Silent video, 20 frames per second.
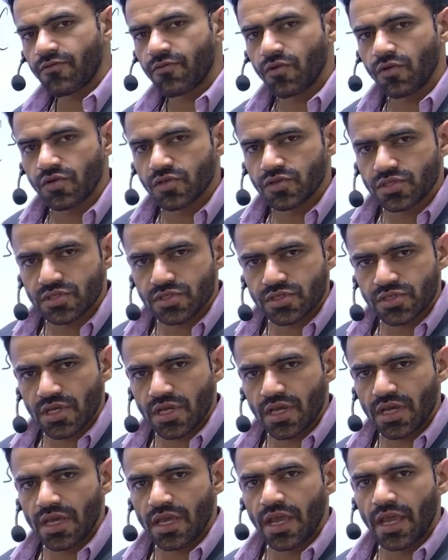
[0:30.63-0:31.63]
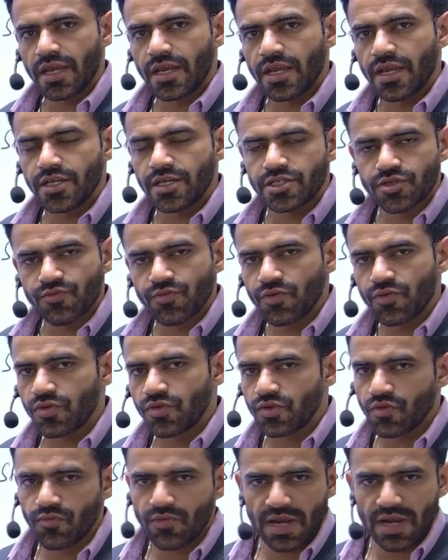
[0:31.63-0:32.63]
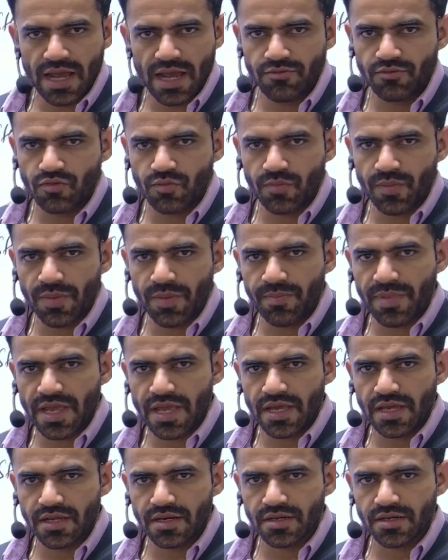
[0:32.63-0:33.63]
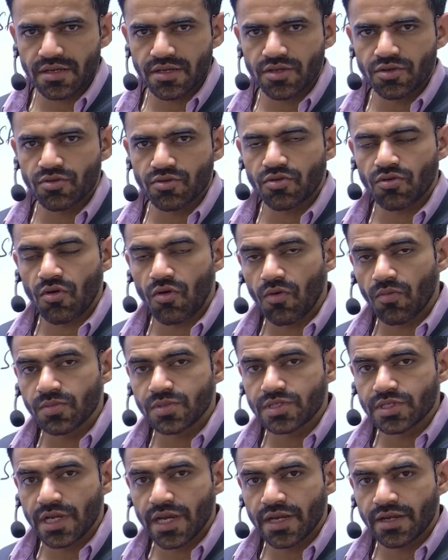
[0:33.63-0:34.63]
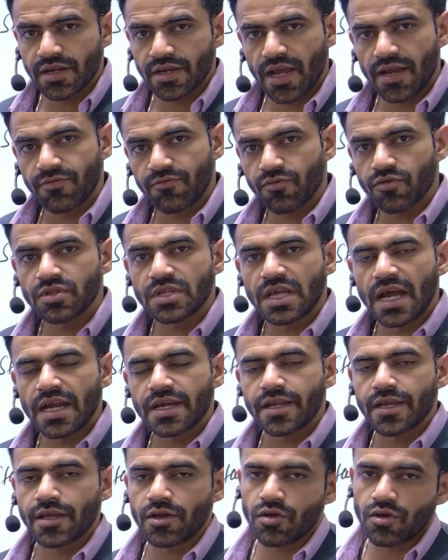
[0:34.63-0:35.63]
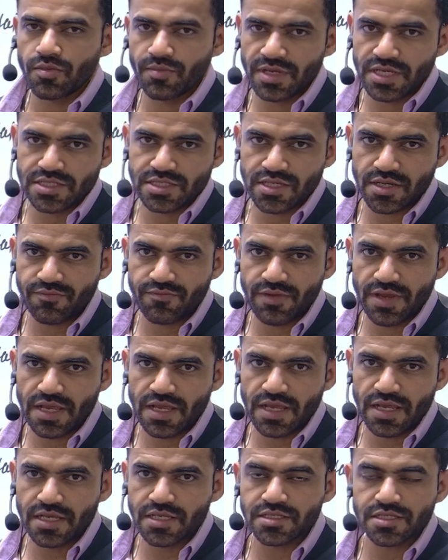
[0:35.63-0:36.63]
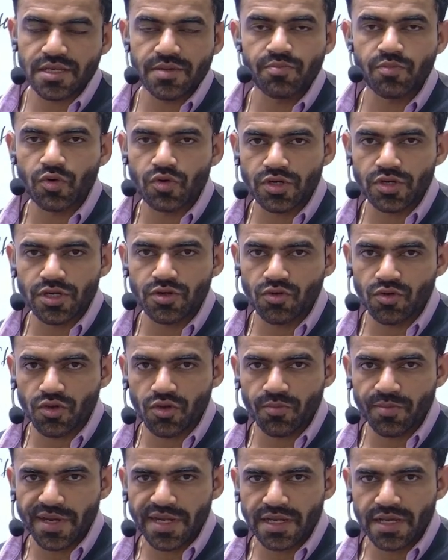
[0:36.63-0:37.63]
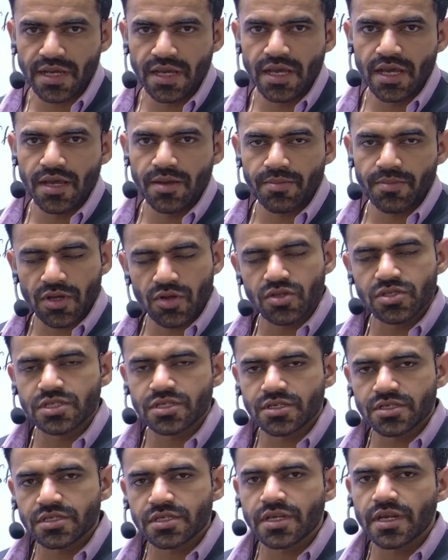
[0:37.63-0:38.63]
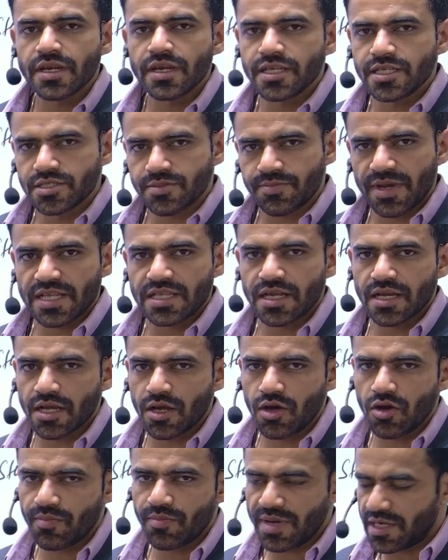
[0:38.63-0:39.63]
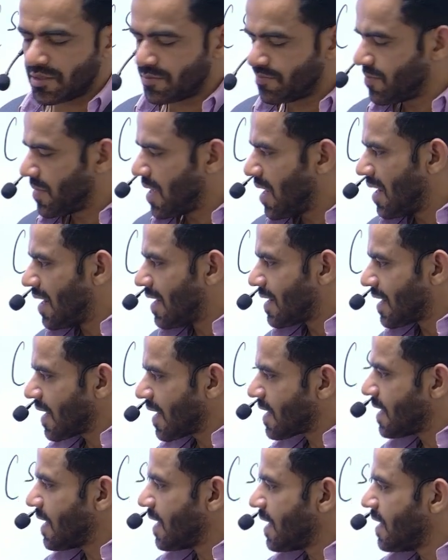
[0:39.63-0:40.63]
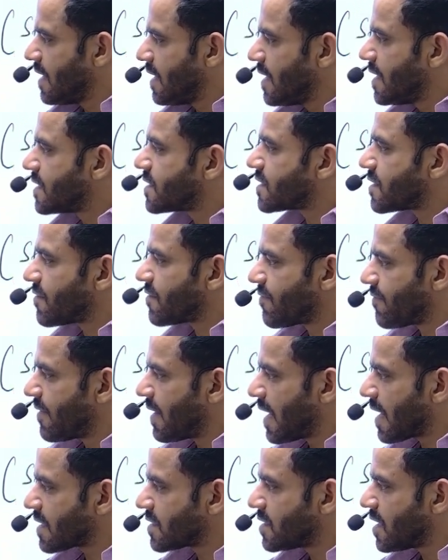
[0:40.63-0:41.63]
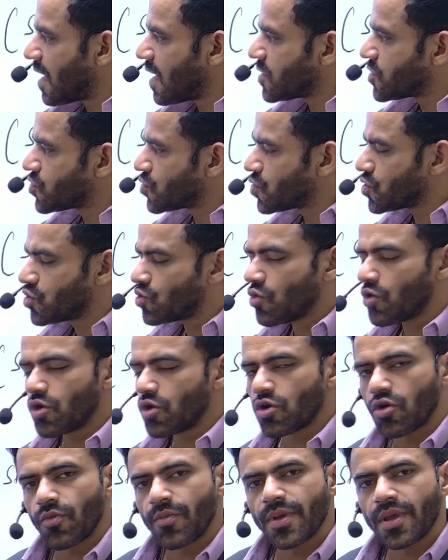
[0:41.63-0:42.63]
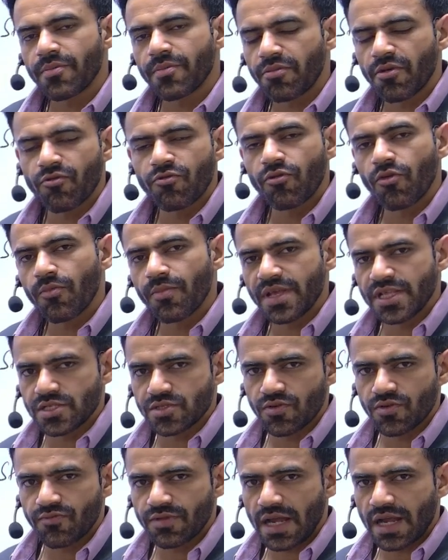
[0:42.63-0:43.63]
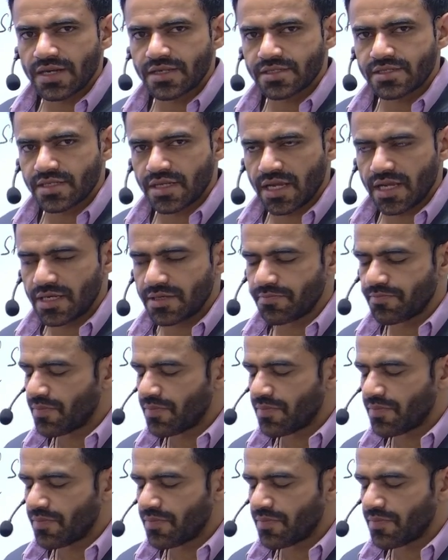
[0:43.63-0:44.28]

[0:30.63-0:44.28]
course, in interview, you will have to prepare your home state, and for that, economic survey is important document because it is released by the government. Technically, it reflects the socio-economic performance of that state,